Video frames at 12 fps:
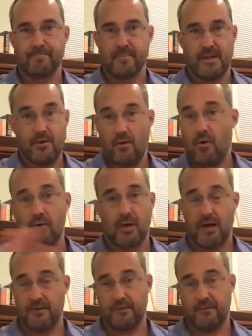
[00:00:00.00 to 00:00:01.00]
in all
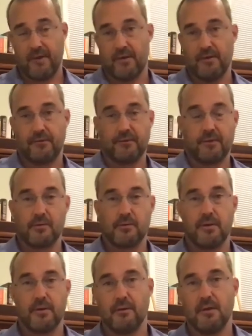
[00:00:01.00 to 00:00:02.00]
kinds of areas,
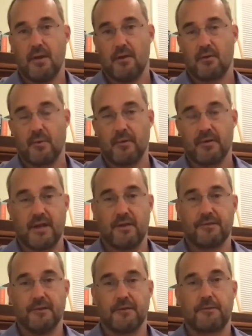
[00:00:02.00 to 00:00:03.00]
including criminal
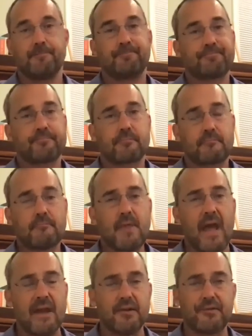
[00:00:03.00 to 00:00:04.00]
justice.
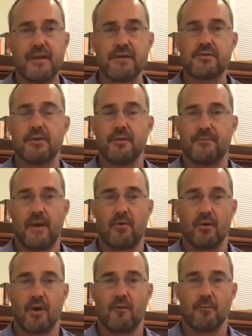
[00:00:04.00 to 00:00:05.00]
And essentially, the
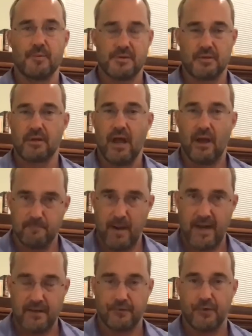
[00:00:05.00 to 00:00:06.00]
federal government should kind of
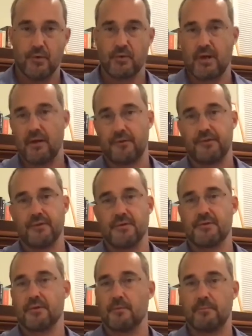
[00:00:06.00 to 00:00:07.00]
mind its own
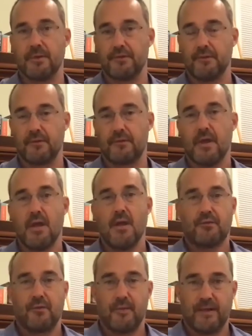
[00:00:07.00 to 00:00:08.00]
constitutional business.
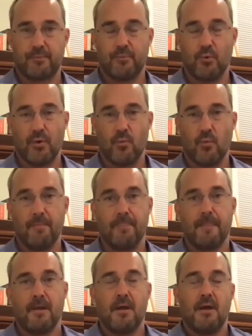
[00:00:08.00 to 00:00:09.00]
So that's point one.
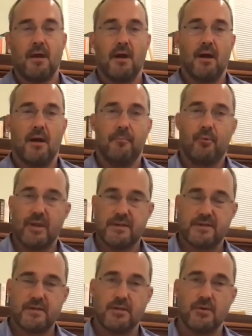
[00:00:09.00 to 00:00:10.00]
Point
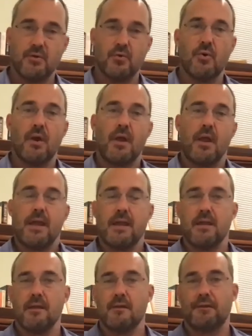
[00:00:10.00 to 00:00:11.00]
two
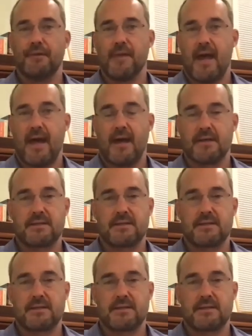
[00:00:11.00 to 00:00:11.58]
is that